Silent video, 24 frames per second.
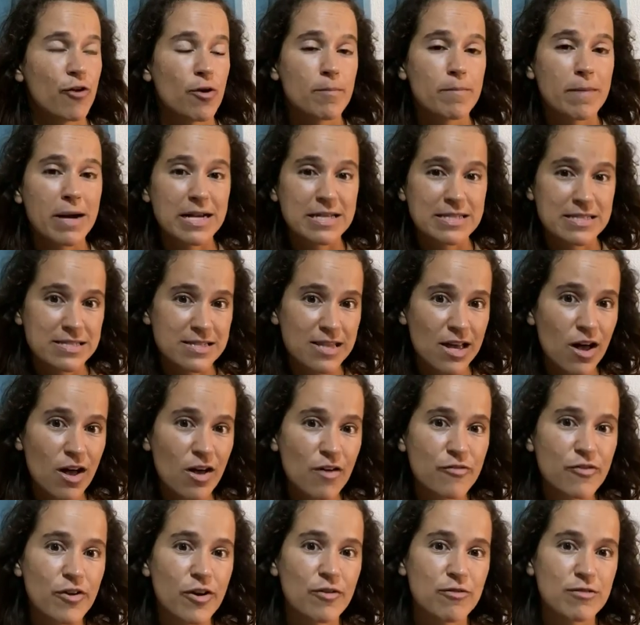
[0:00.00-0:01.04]
for
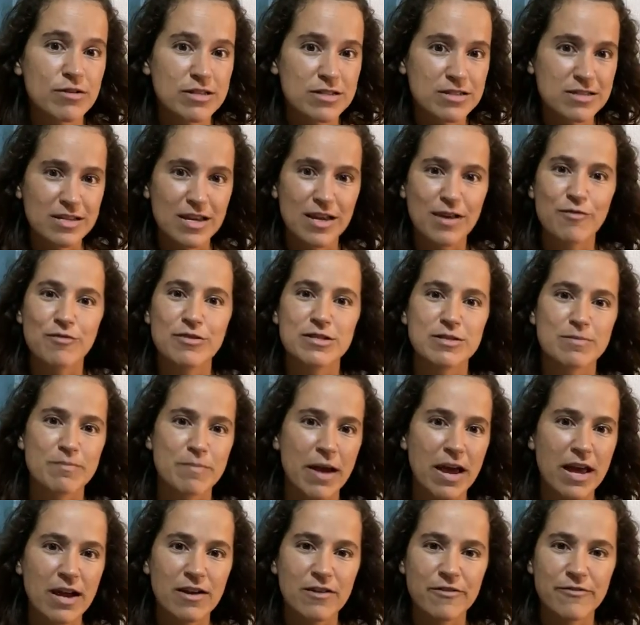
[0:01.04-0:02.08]
myself it was it was
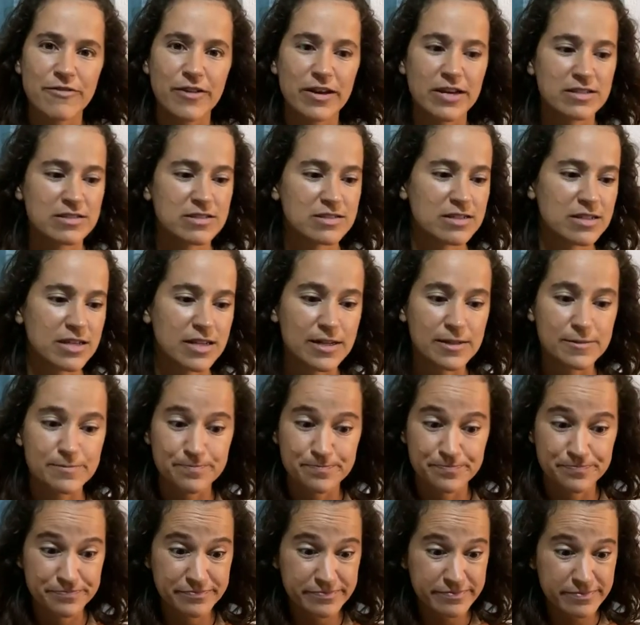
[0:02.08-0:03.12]

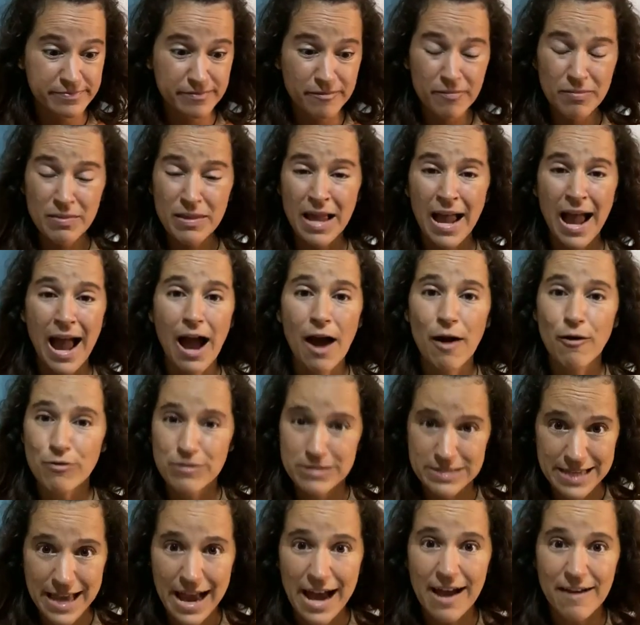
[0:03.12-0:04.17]
manifesting I
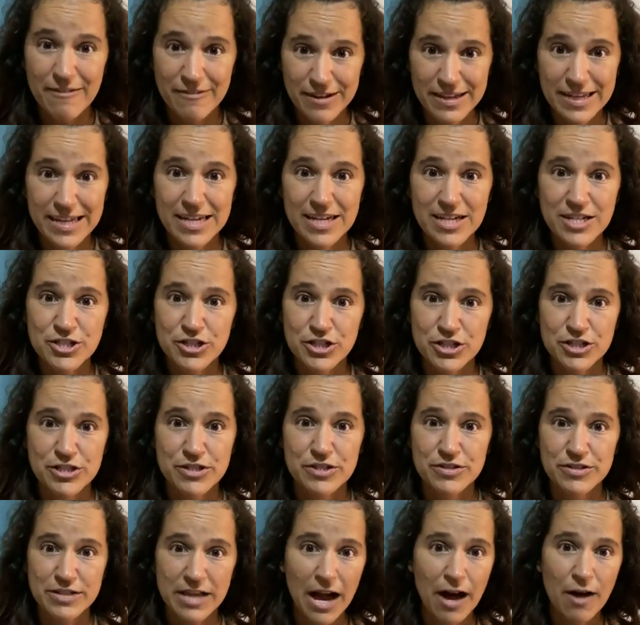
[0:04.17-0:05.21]
was having issues.